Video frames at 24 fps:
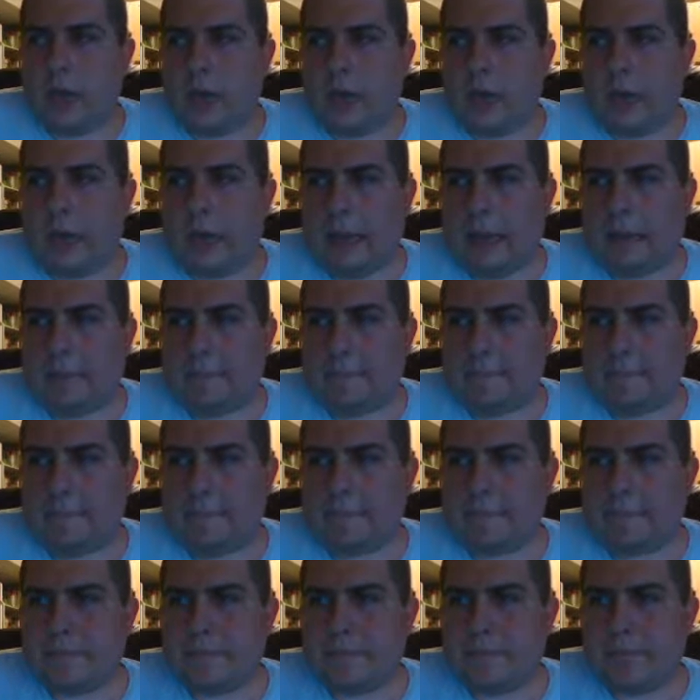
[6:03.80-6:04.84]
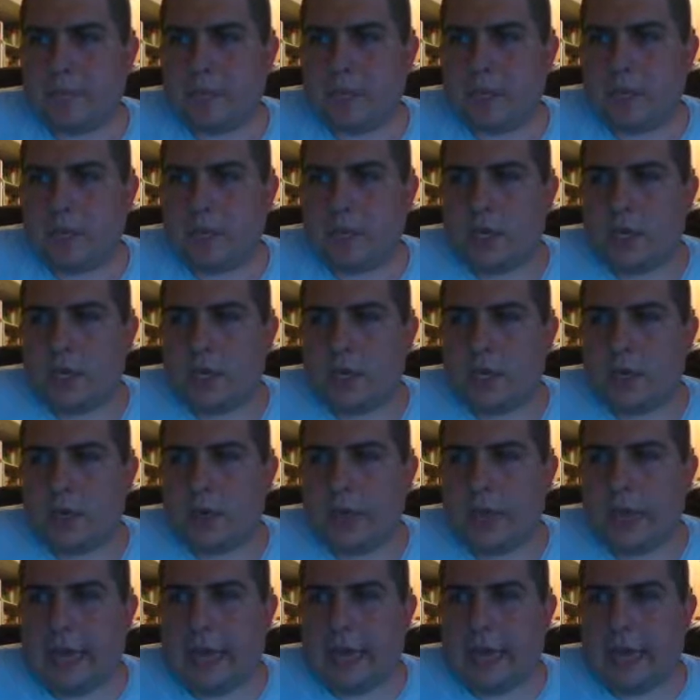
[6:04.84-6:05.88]
um, you
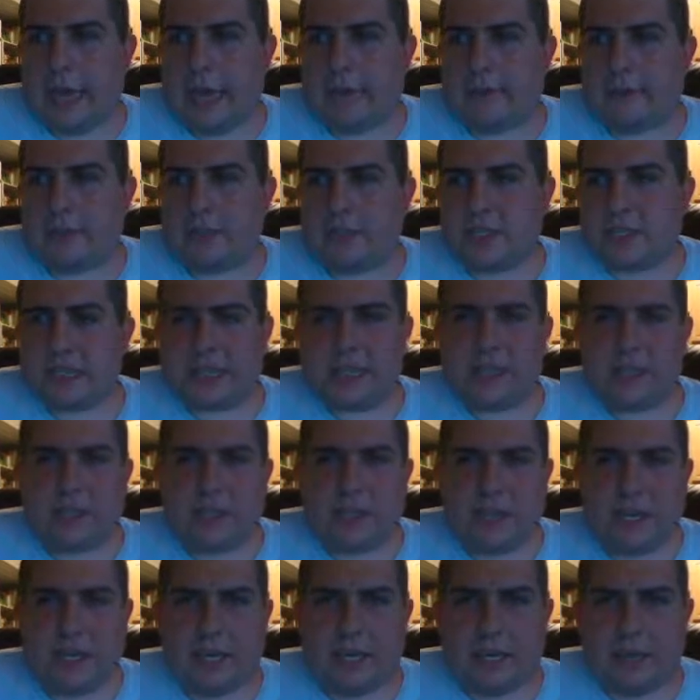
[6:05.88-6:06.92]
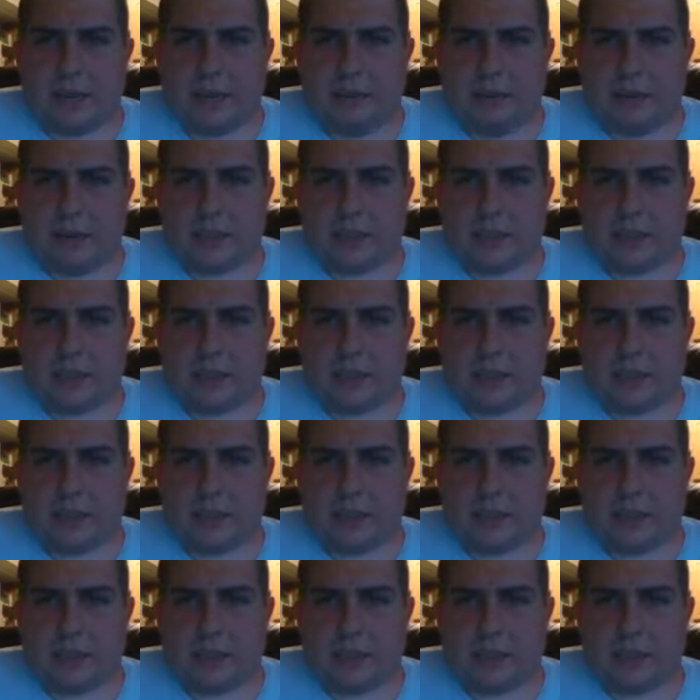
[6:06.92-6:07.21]
have Stan Lee